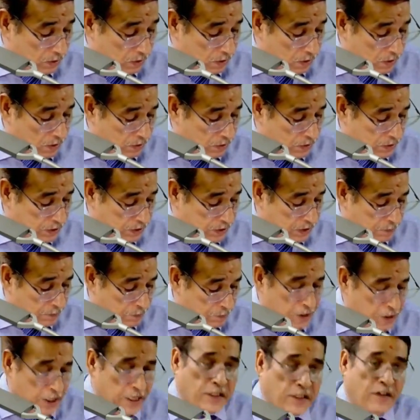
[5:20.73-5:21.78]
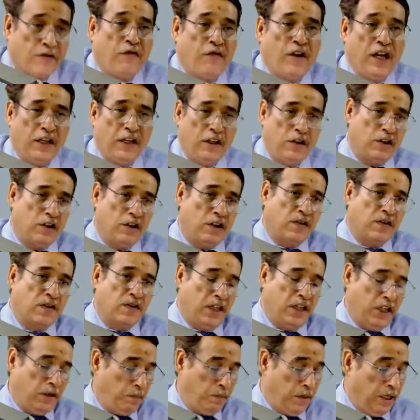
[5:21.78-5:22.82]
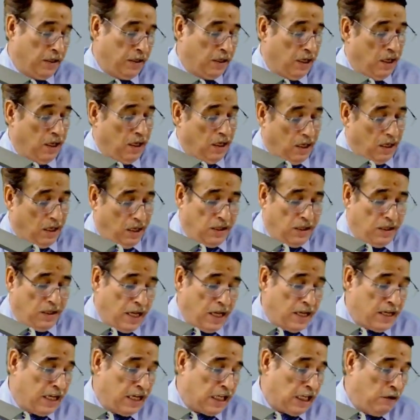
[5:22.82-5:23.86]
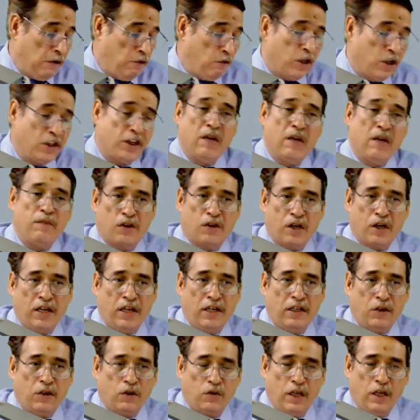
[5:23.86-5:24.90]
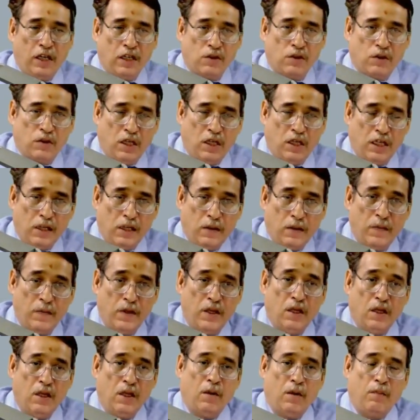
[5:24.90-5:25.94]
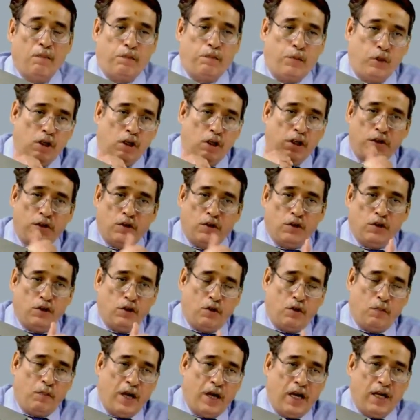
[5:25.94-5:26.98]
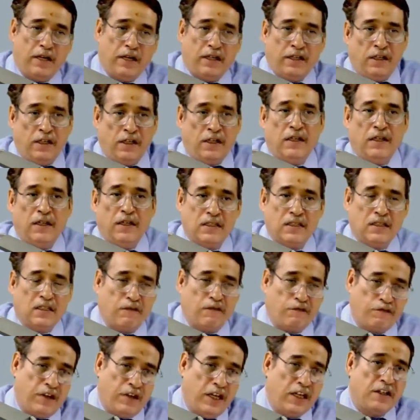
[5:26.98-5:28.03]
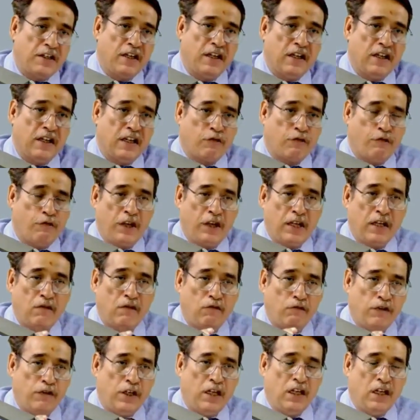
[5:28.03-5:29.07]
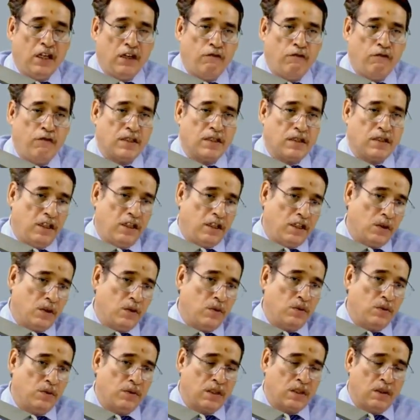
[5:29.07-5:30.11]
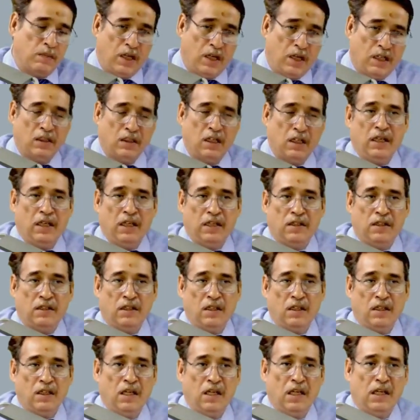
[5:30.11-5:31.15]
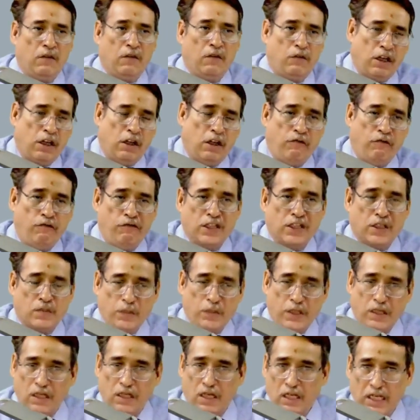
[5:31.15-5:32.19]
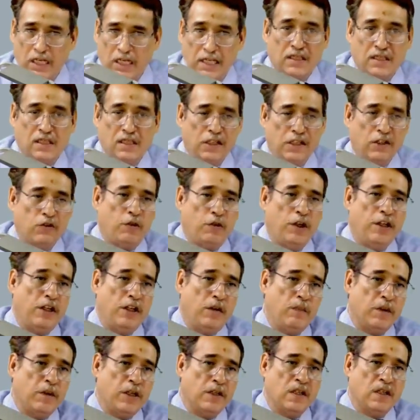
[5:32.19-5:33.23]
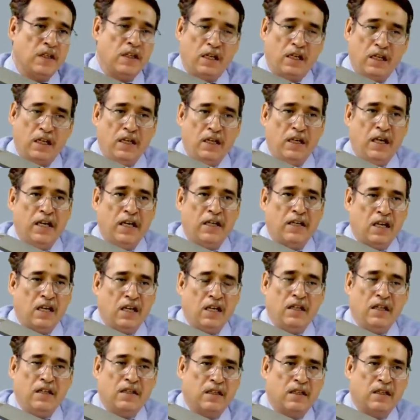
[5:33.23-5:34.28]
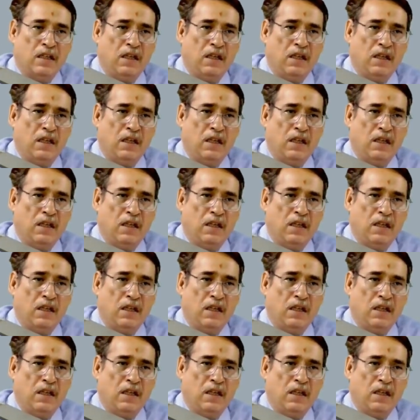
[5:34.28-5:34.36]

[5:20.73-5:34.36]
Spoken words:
separate financial statement. Indirectly, what I am trying to actually pull into your mind is the fact that when we invest into some other entity and our investment are less than 20%, in that case,